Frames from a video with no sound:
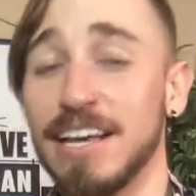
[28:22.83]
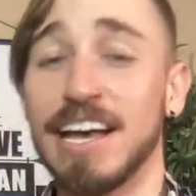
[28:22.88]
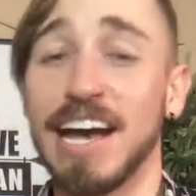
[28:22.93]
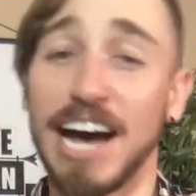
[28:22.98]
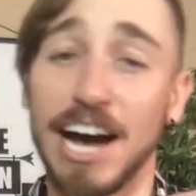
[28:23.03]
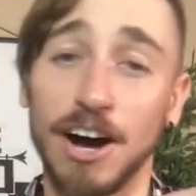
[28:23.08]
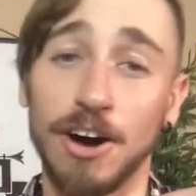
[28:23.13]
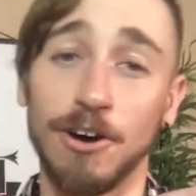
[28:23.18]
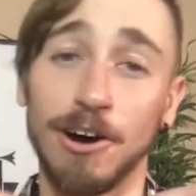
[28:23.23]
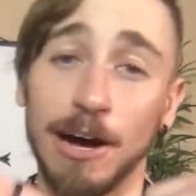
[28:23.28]

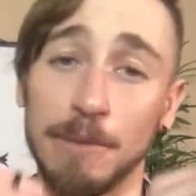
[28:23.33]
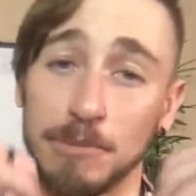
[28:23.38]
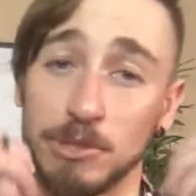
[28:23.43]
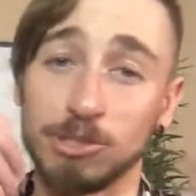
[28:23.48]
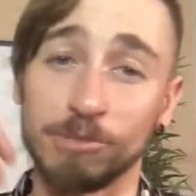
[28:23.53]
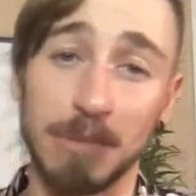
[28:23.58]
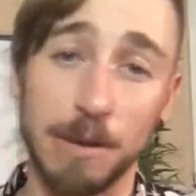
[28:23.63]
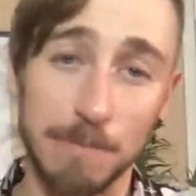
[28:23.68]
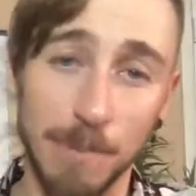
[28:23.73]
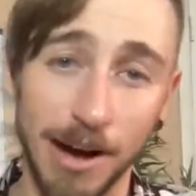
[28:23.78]
how I'm
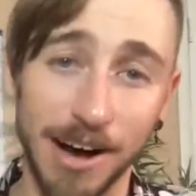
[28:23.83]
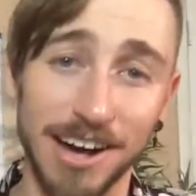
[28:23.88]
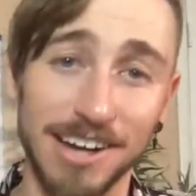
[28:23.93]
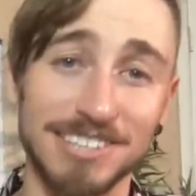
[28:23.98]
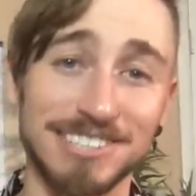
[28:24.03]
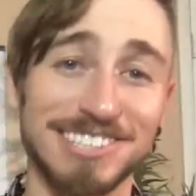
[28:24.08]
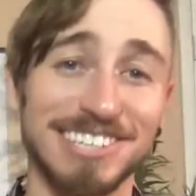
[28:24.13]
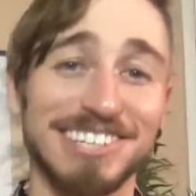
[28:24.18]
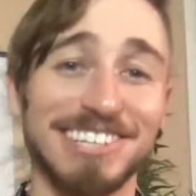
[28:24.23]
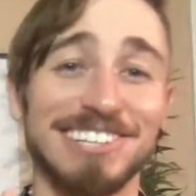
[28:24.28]
using my
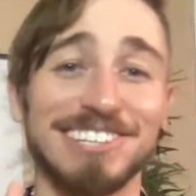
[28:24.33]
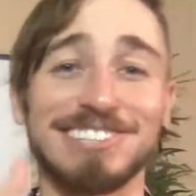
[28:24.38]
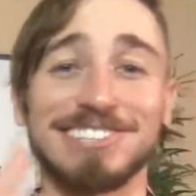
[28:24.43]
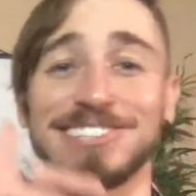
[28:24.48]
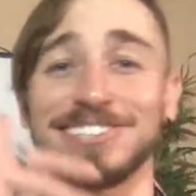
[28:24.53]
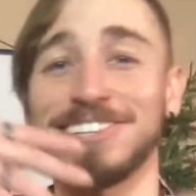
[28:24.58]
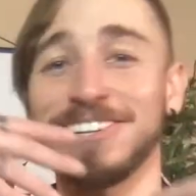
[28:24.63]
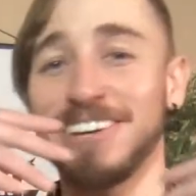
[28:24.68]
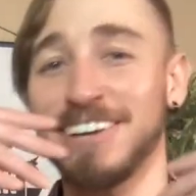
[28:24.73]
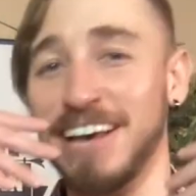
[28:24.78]

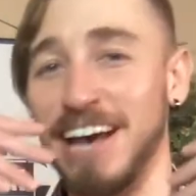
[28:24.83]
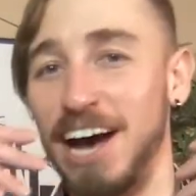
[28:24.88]
pauses,